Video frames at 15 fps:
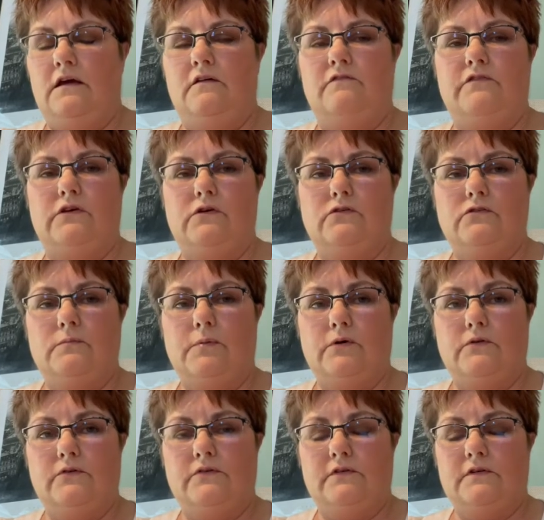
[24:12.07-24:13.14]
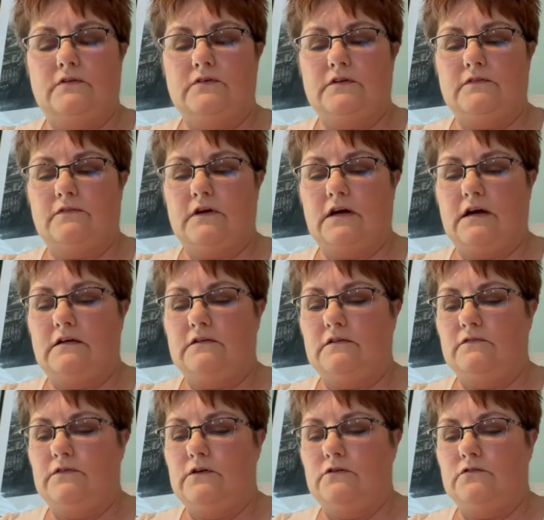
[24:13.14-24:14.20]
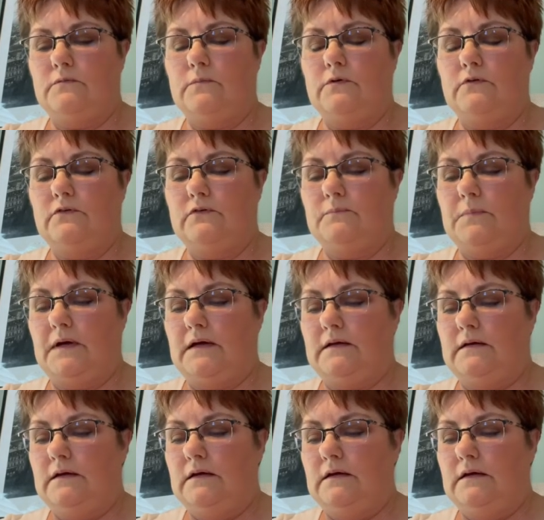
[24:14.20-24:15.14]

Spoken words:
Fusibles, there's different kinds of fusibles, but